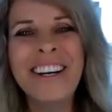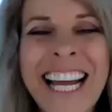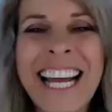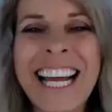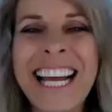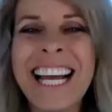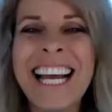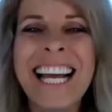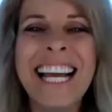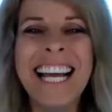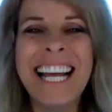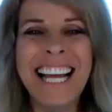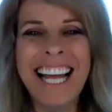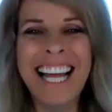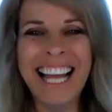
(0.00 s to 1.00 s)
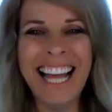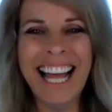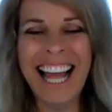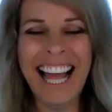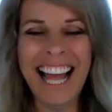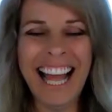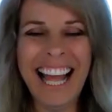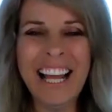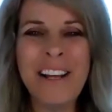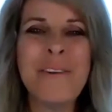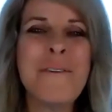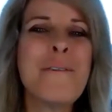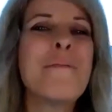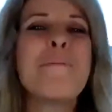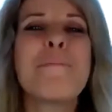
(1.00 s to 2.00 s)
Well, I mean,
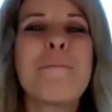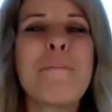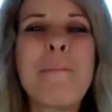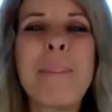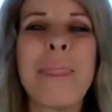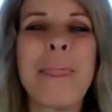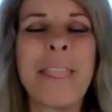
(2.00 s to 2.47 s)
going through